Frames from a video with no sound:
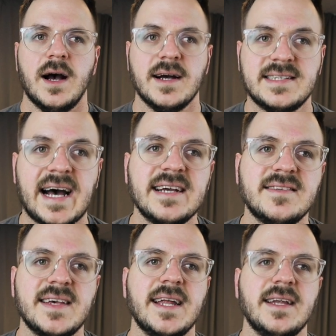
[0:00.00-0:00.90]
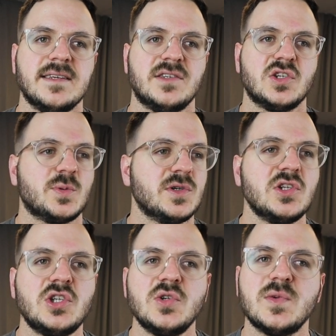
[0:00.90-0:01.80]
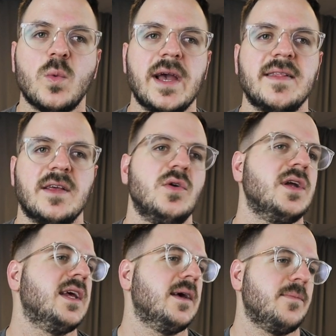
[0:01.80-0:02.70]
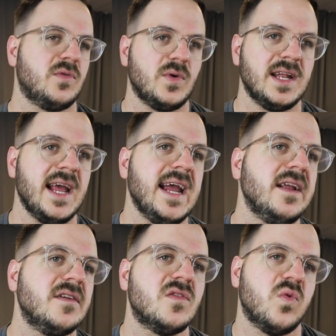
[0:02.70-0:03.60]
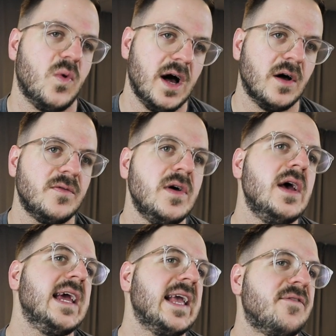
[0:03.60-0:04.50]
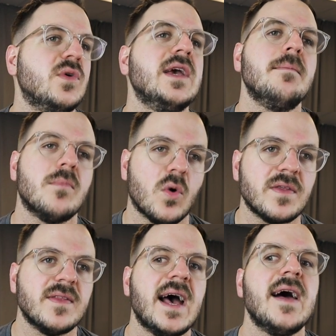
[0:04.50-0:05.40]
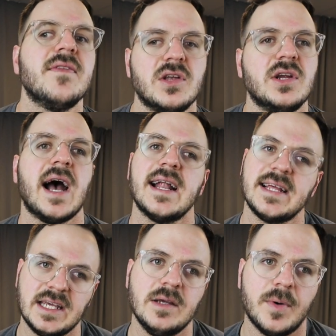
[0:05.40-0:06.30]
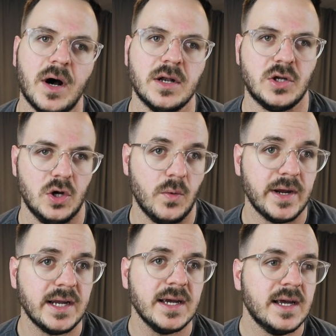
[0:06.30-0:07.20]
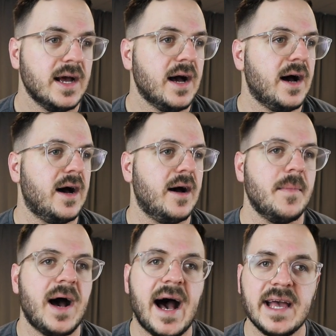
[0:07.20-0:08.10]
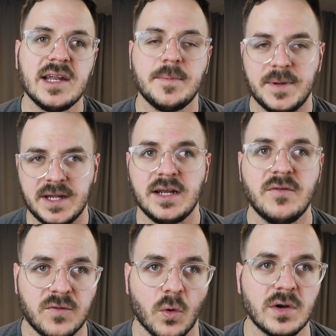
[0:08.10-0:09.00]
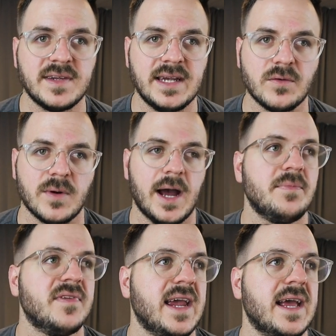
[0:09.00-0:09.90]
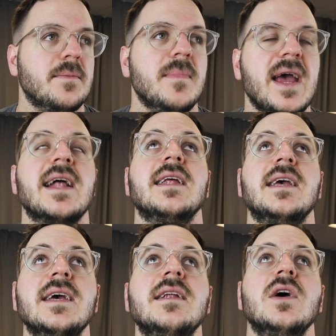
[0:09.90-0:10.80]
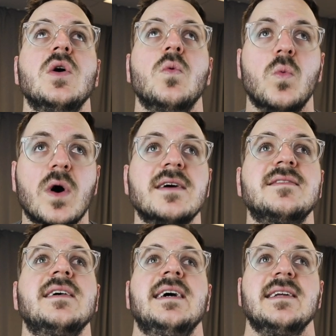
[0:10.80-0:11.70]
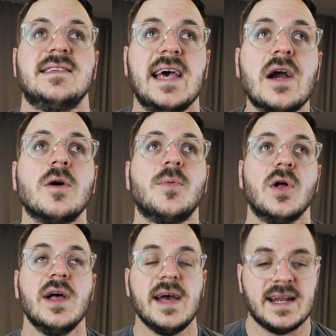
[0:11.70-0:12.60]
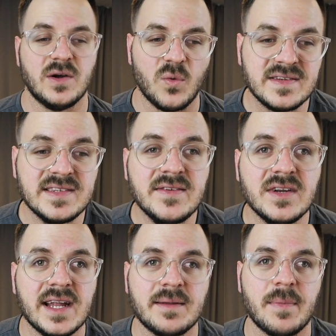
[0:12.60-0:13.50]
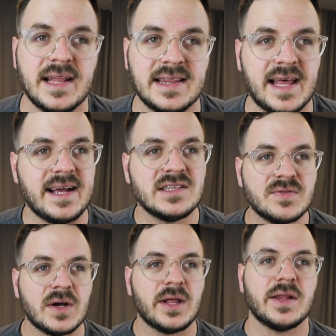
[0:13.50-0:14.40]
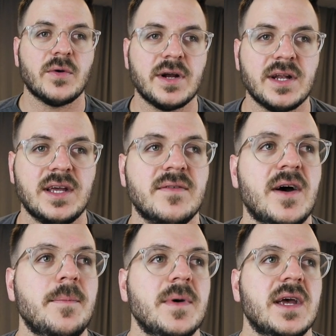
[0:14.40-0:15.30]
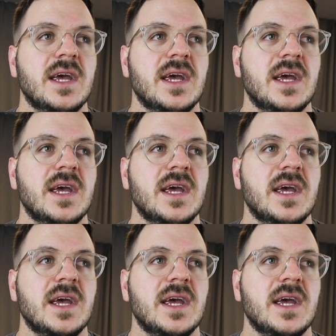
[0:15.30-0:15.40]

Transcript: A die set is you're supposed to choose a weight that you can hit between 8 to 12. If you get more than that, then you got to keep on going. Um, I ended up hitting 14 reps and man, it was terrible. And it wasn't even like my legs felt like they were going to give up.